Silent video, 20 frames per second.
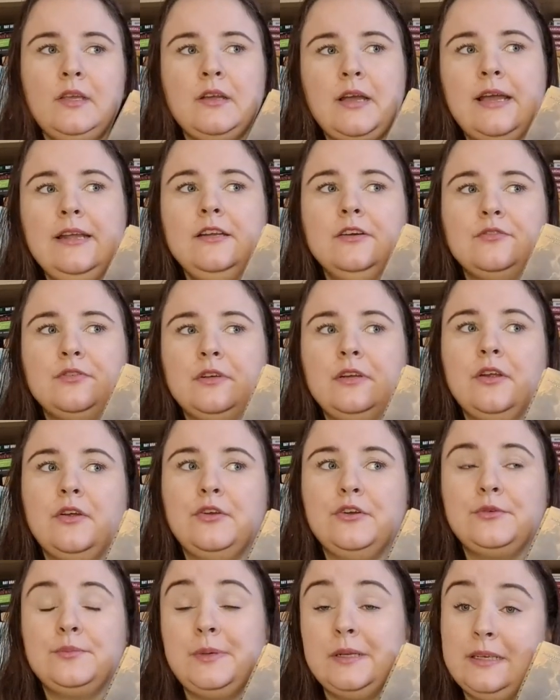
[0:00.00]
kind of an
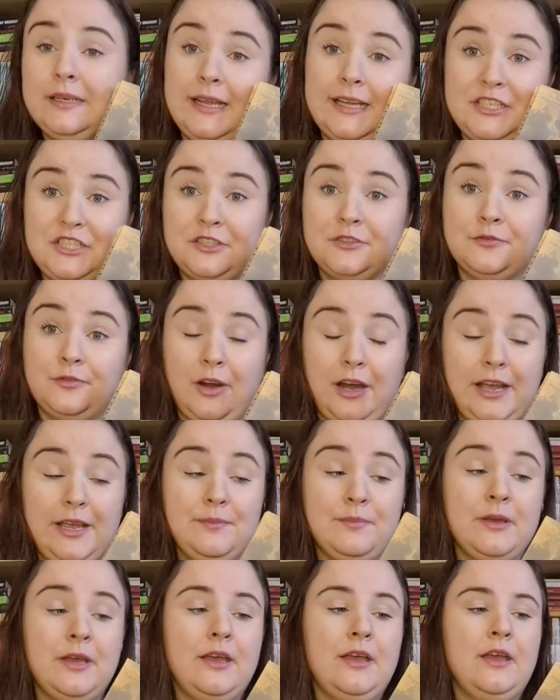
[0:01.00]
urban legend
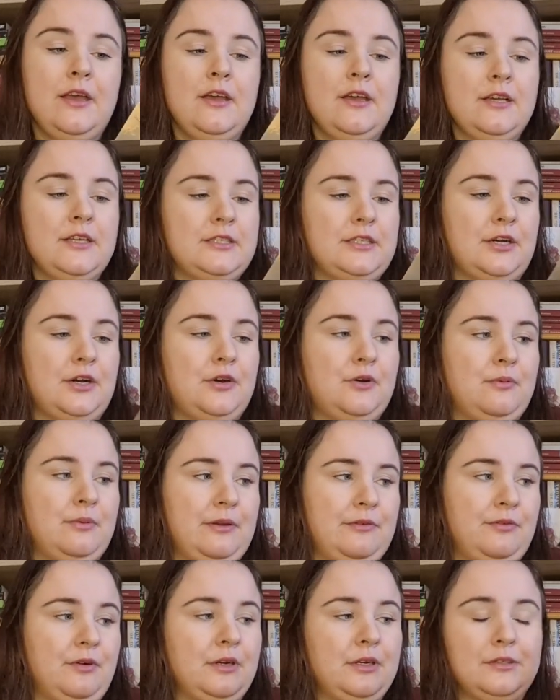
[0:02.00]
vibe. So
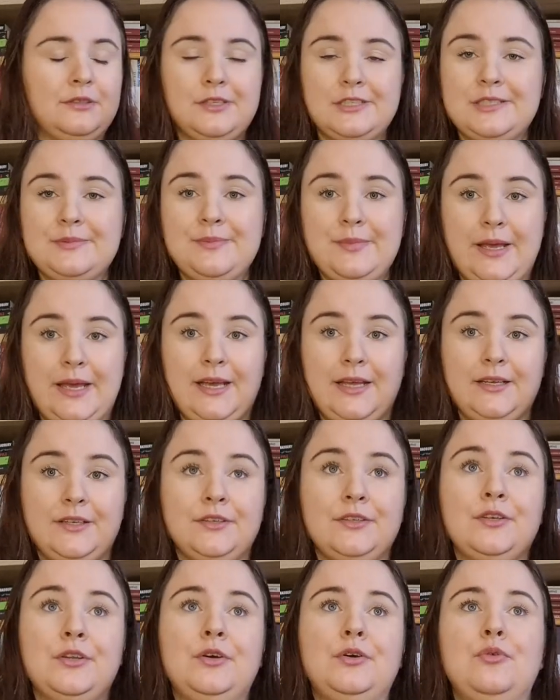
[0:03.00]
we follow this
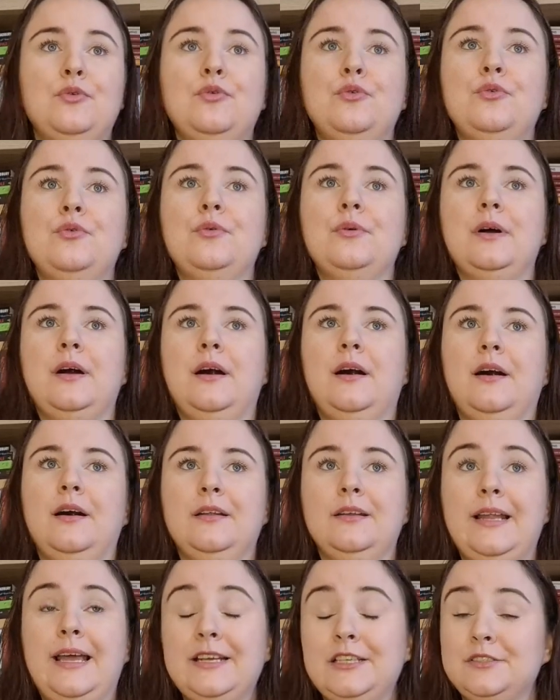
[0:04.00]
man who
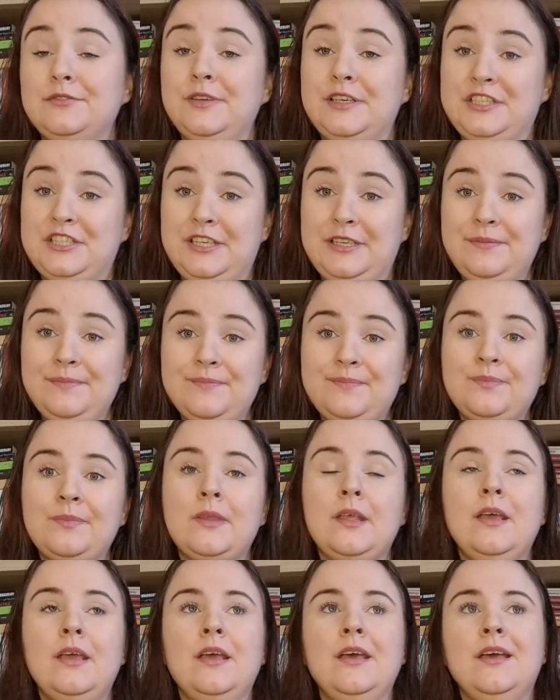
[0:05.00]
uh, likes fishing,
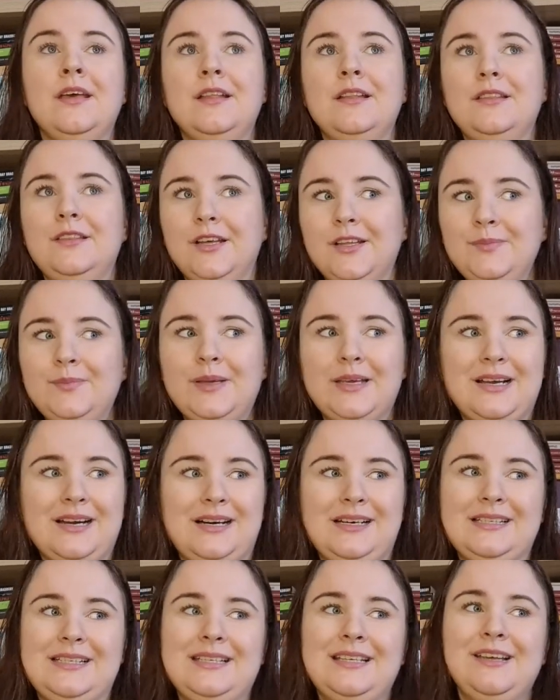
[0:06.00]
not
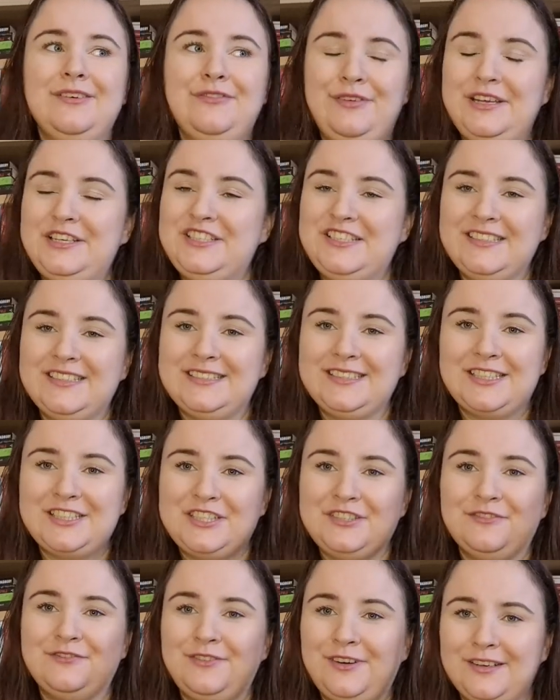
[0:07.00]
because fishing is
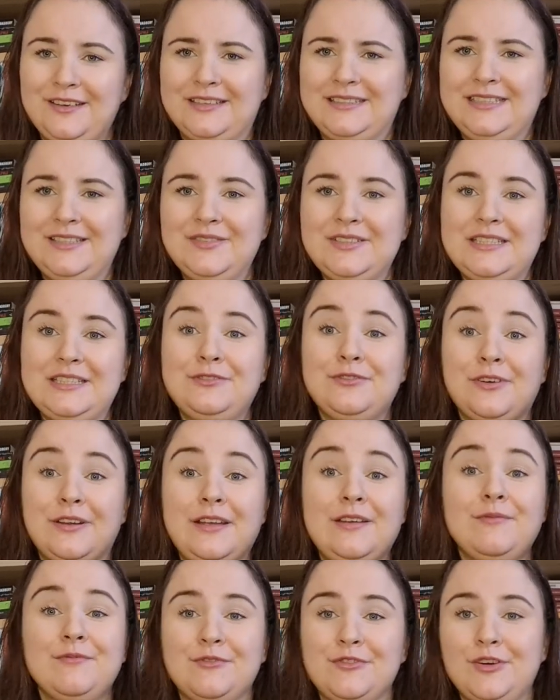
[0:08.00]
such a fun activity for
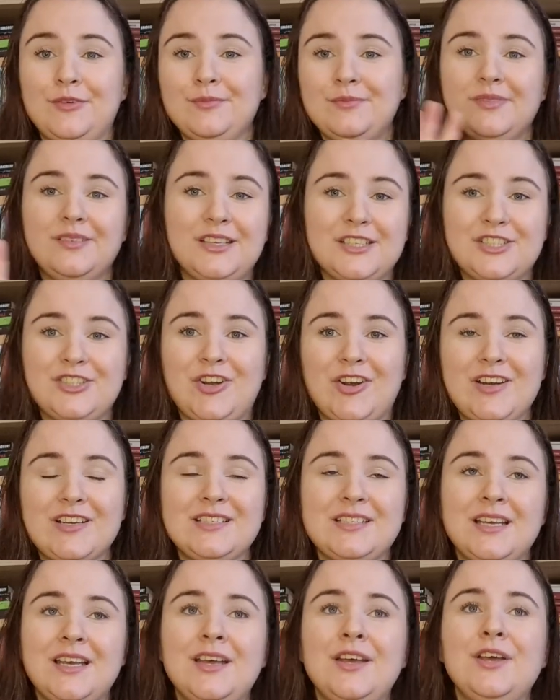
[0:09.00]
him from the start,
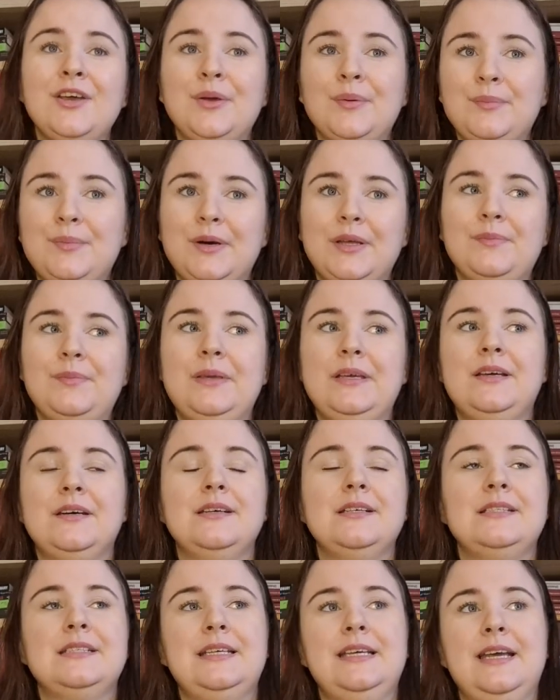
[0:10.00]
but
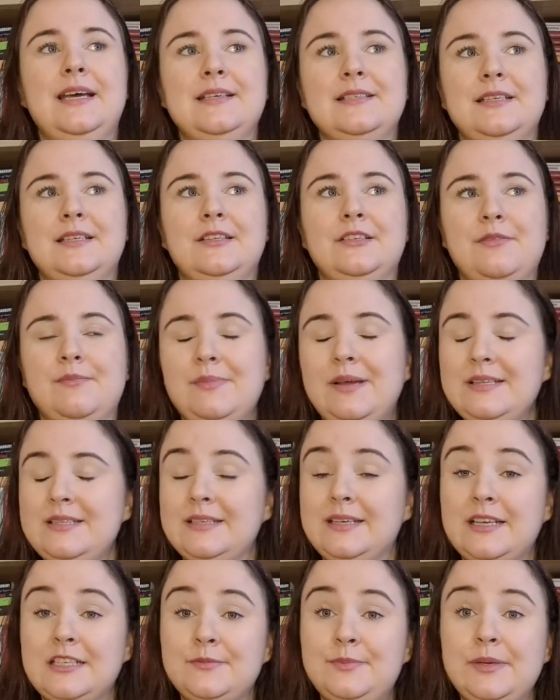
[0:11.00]
because he has a
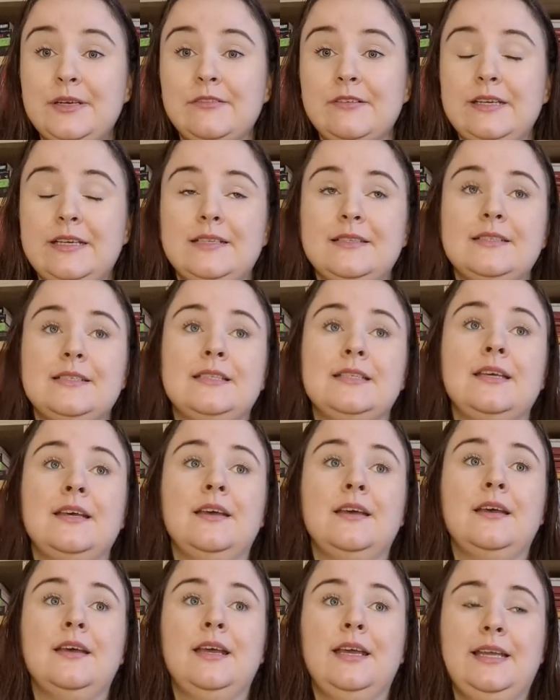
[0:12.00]
traumatic experience
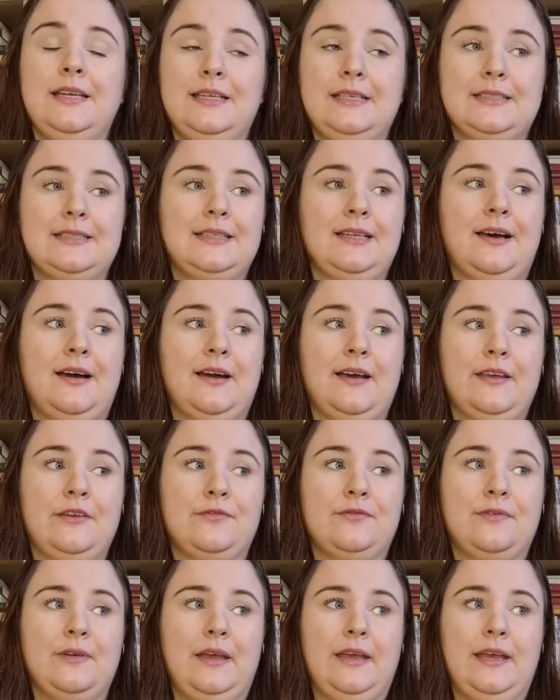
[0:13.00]
in his
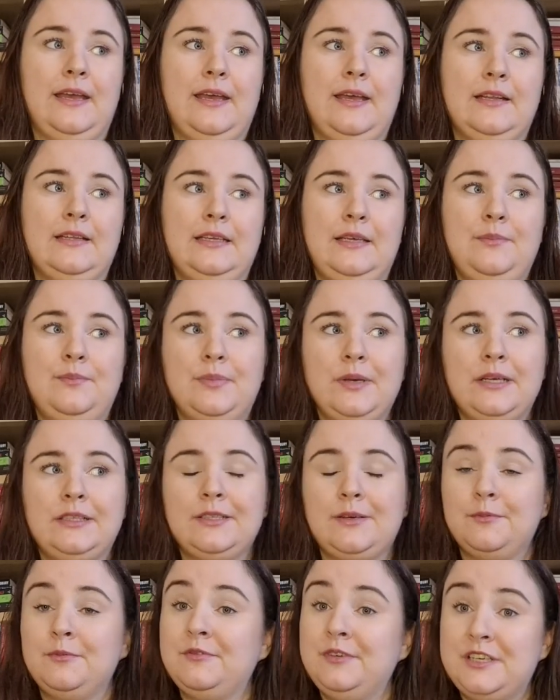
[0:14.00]
life and he
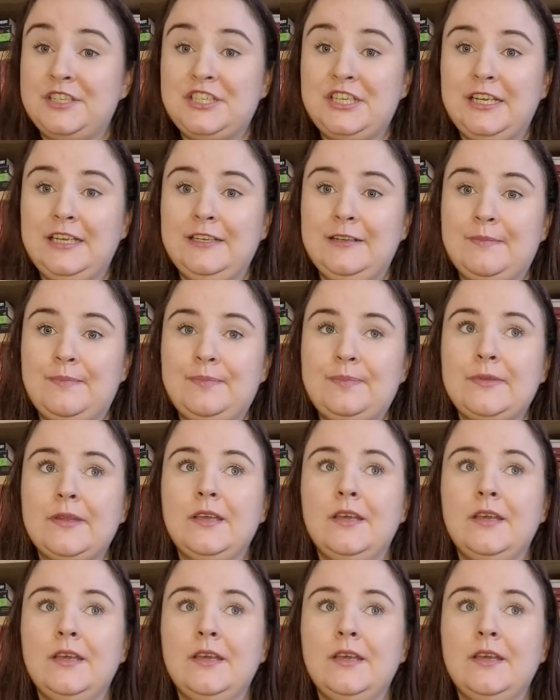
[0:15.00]
picked up fishing